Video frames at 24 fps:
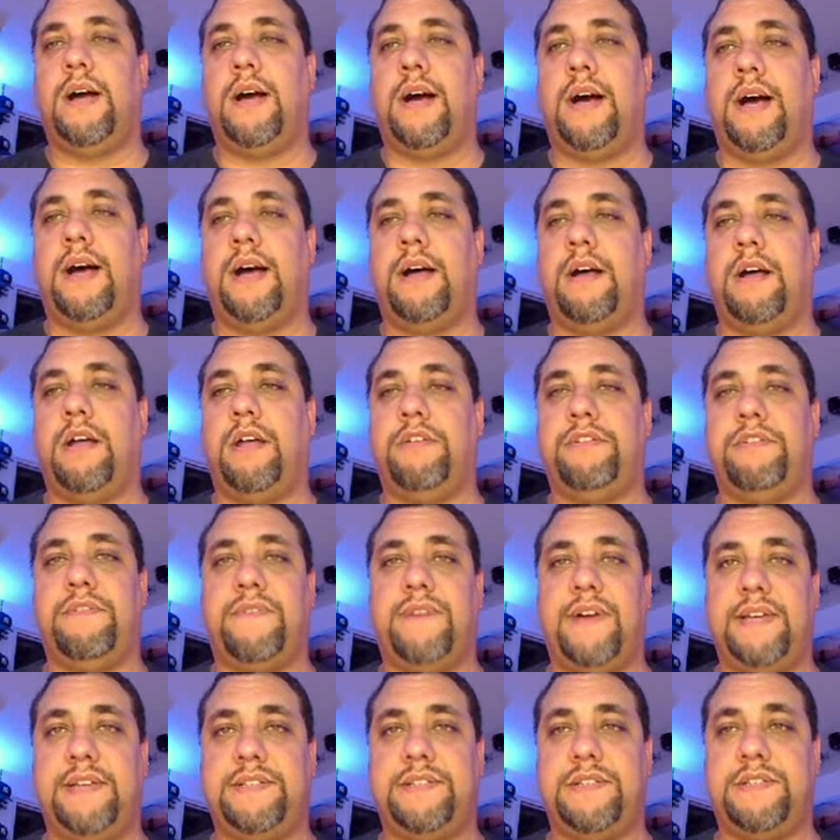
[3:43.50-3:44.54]
Other
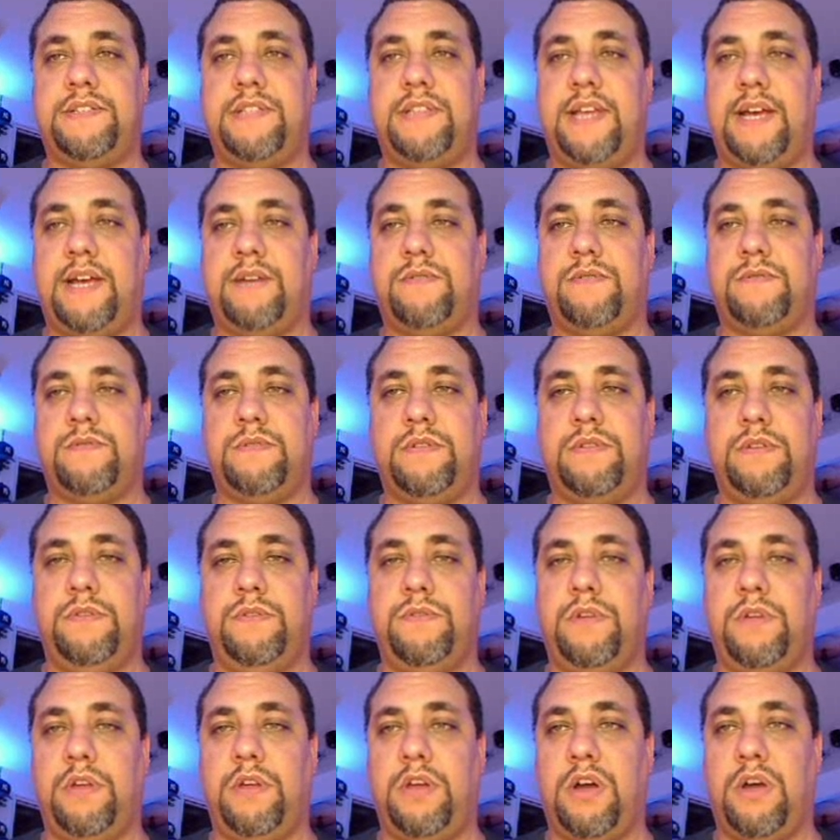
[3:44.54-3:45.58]
devices now, you
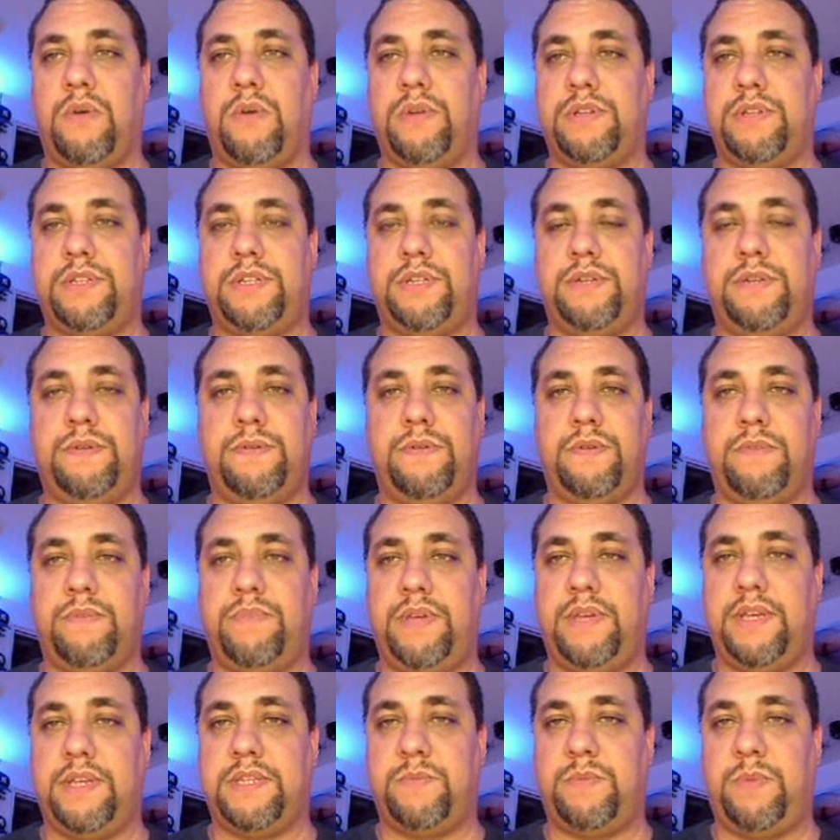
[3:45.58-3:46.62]
can go into a
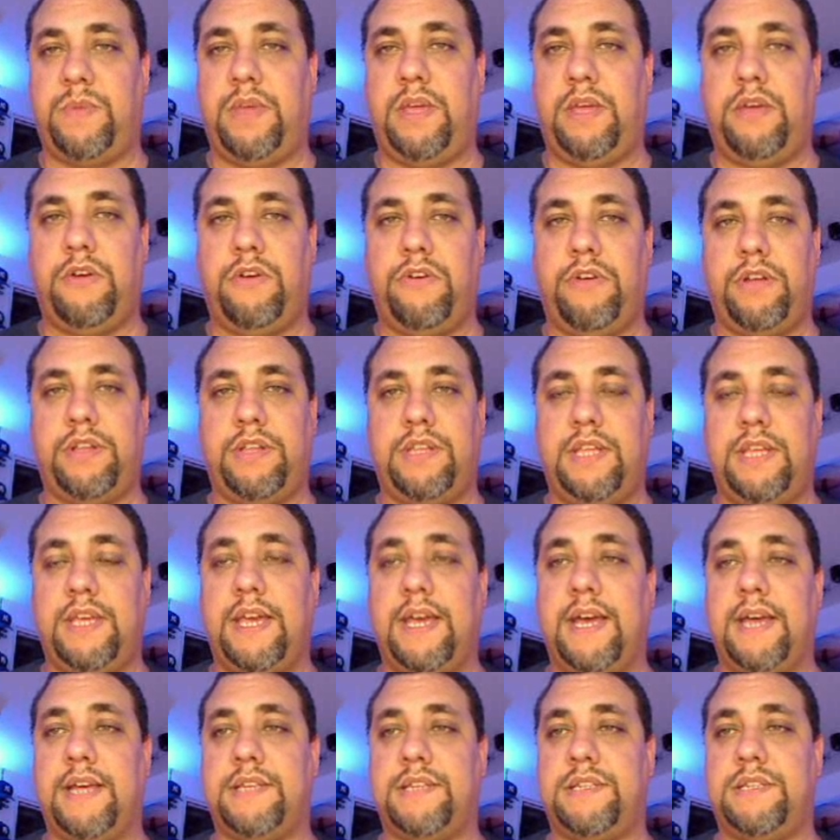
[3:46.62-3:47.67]
PSP or a
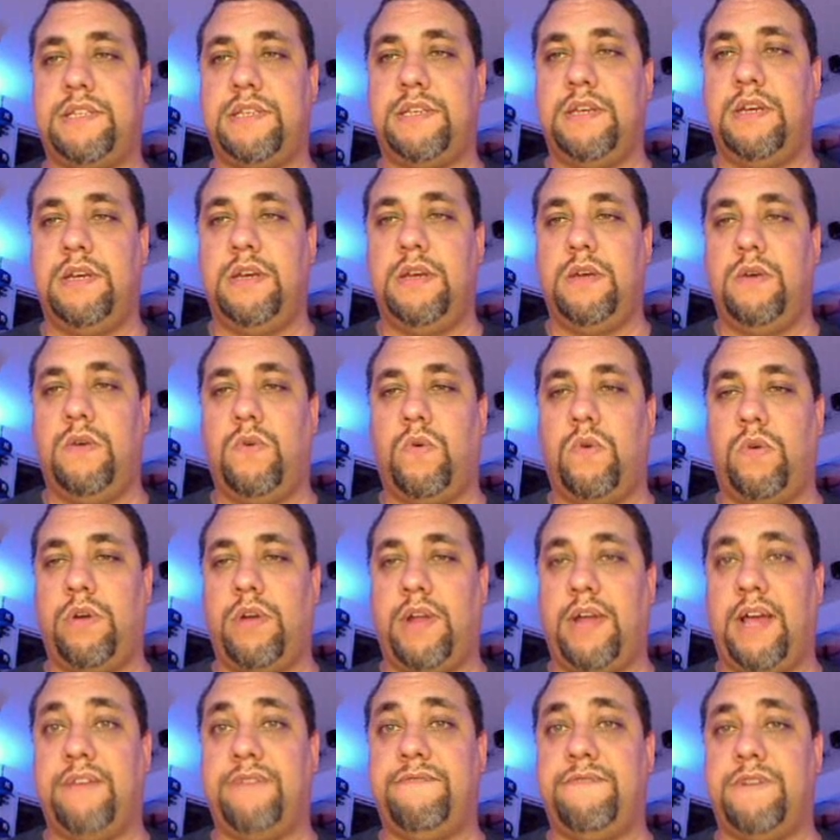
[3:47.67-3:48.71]
DS or
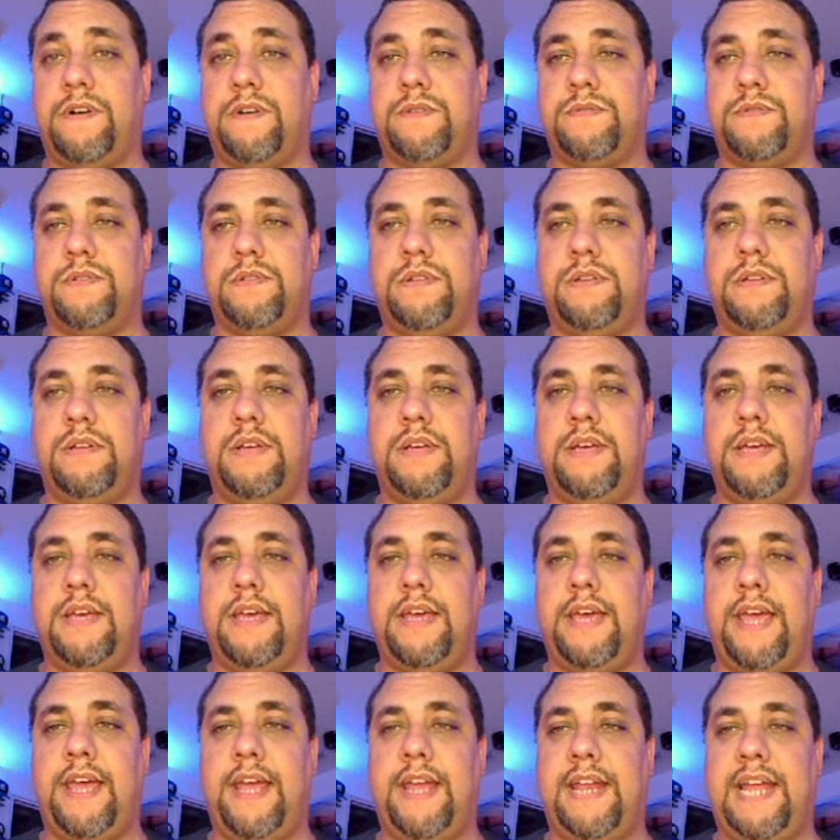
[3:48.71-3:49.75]
an iPhone
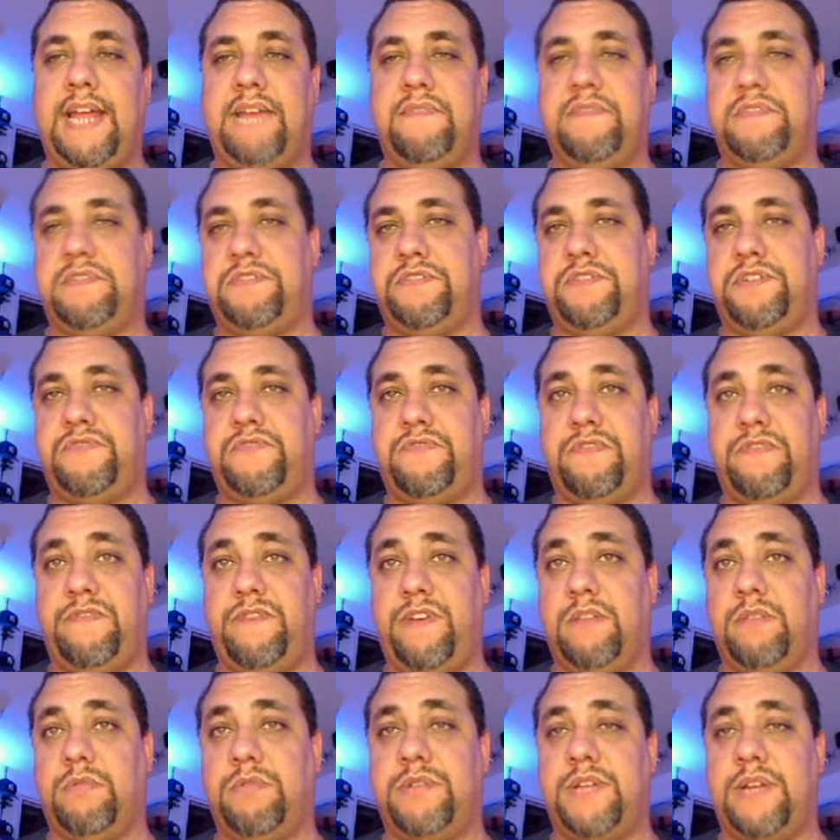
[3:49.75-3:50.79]
and have it search for
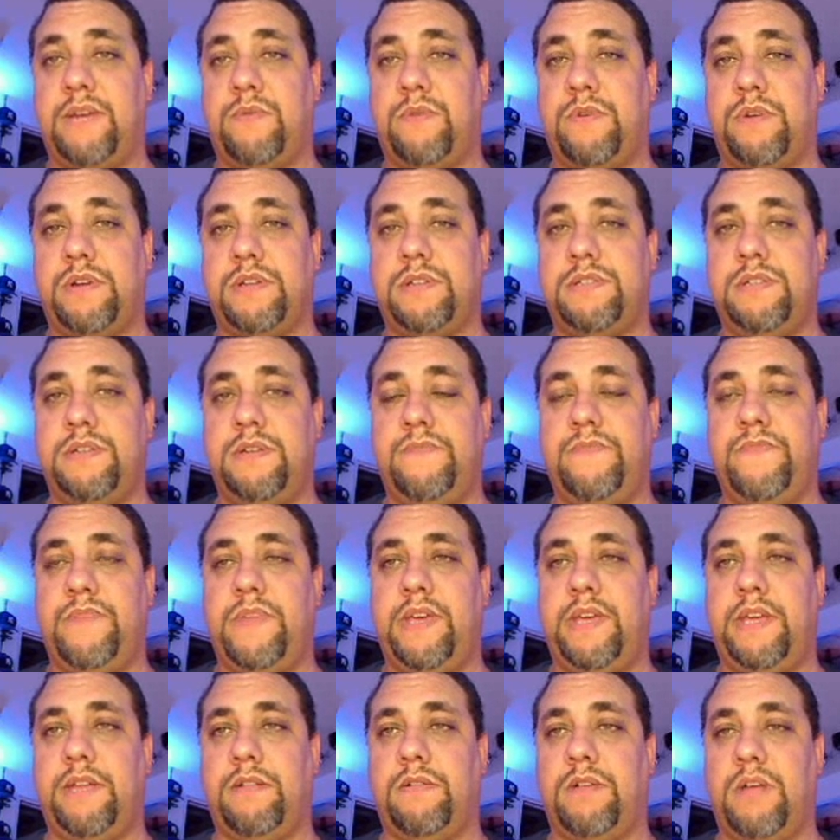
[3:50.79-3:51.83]
available networks.
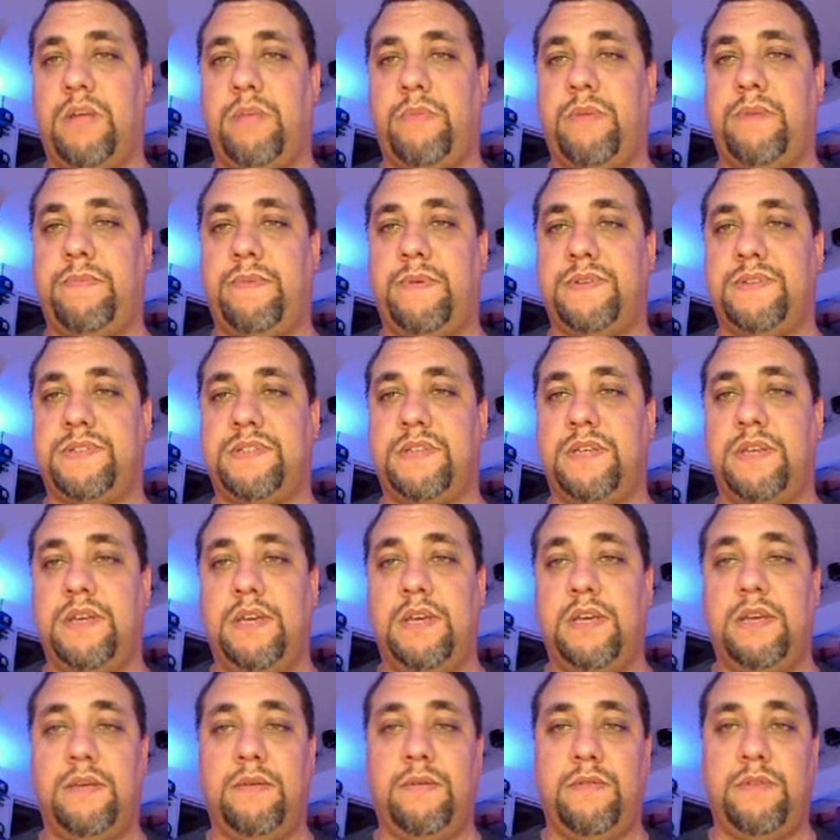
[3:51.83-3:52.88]
It'll come up as,
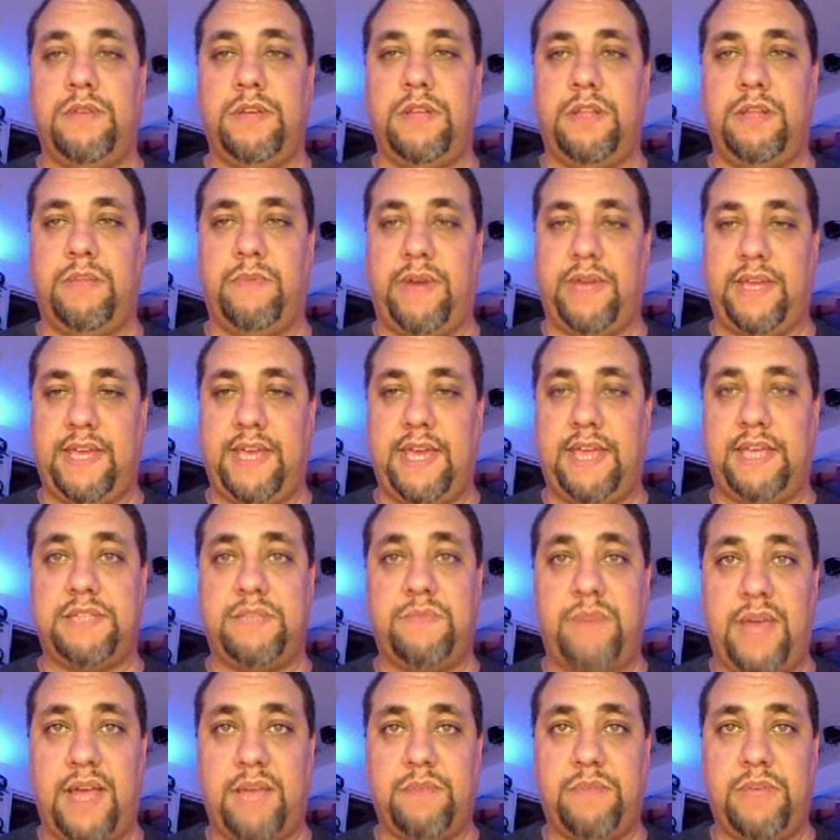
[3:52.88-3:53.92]
in my case,
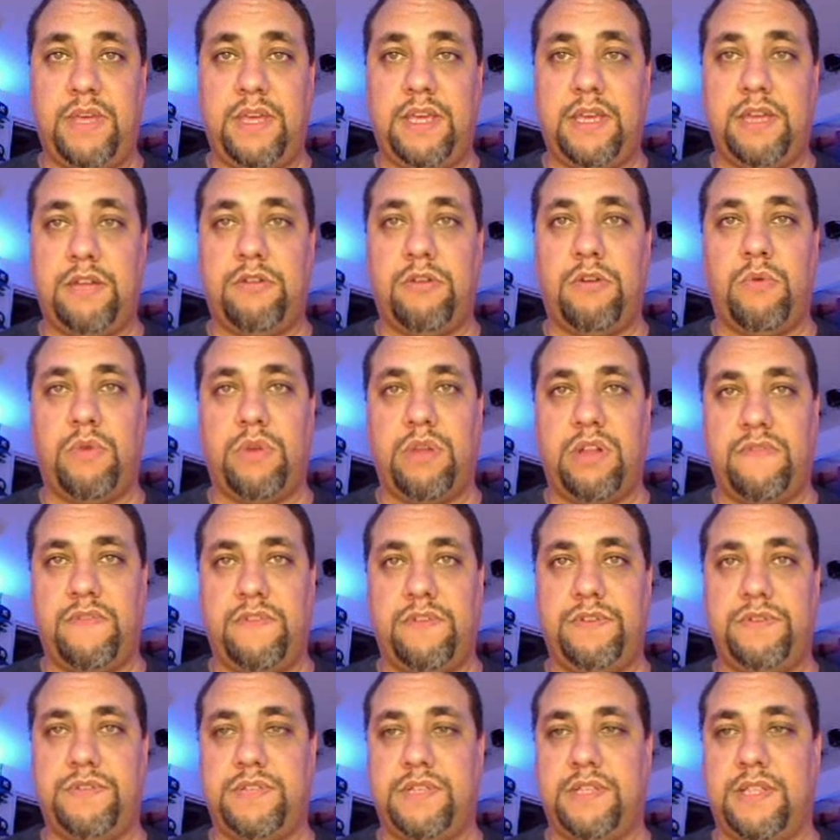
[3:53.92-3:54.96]
MacBeacon or whatever
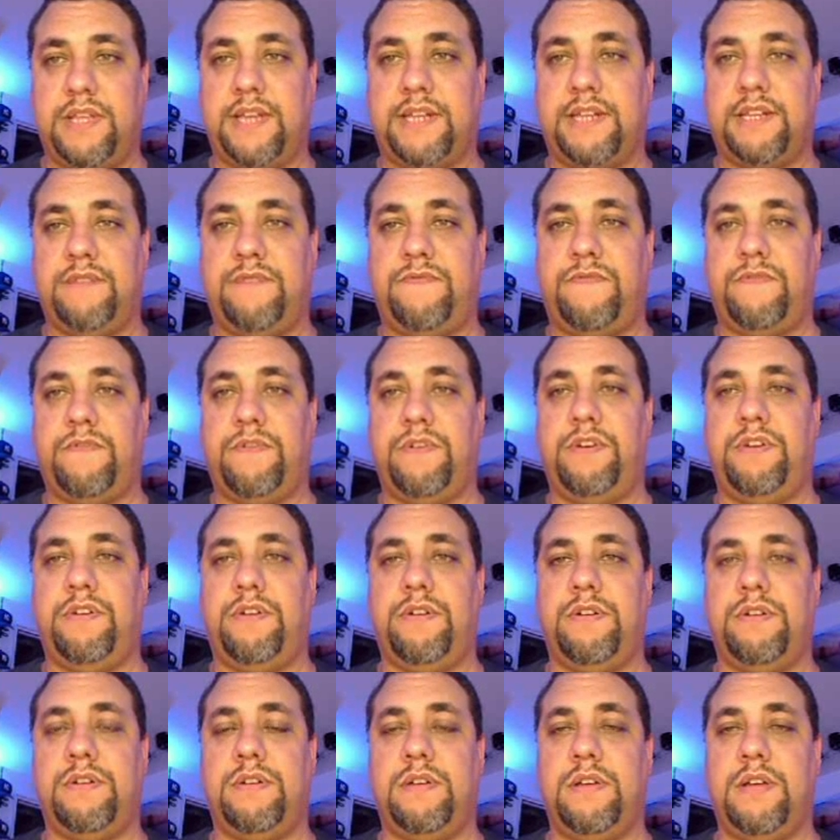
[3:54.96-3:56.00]
you selected for
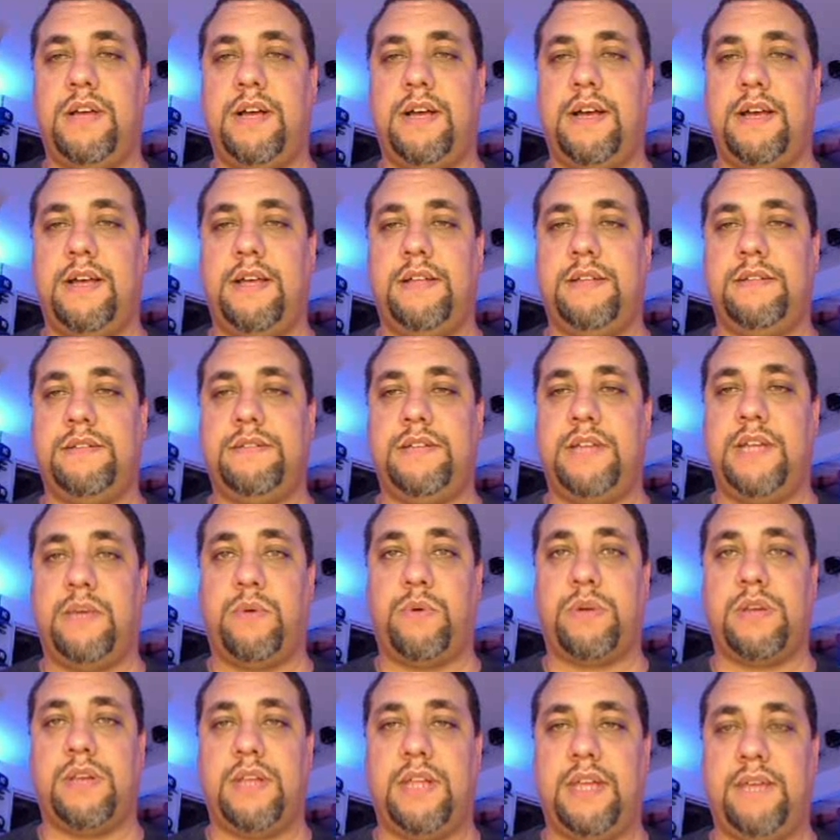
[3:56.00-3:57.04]
your
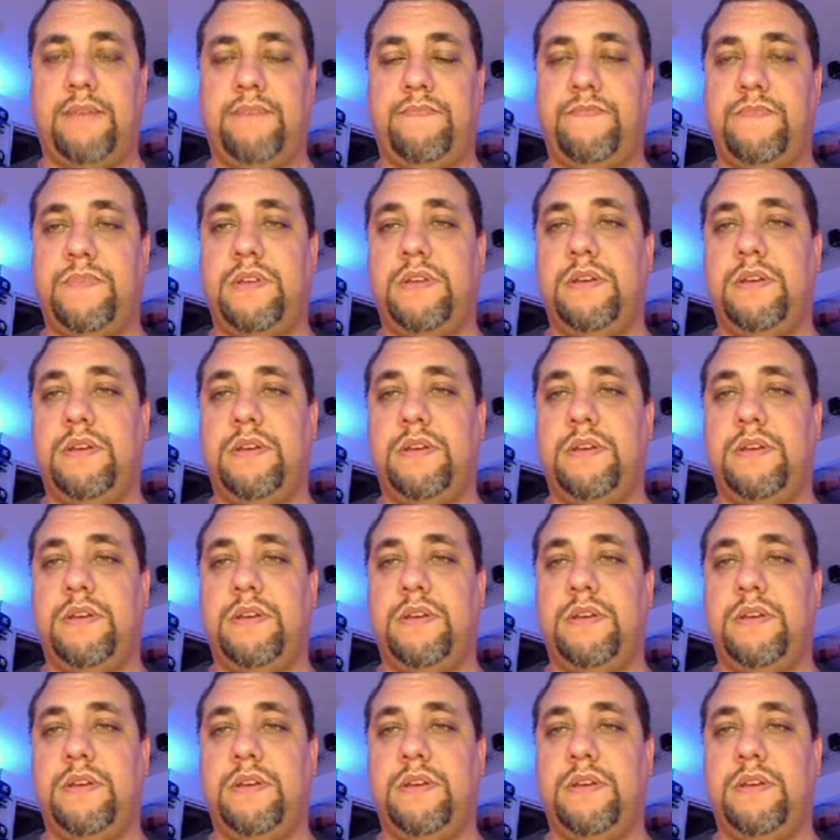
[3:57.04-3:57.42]
network name,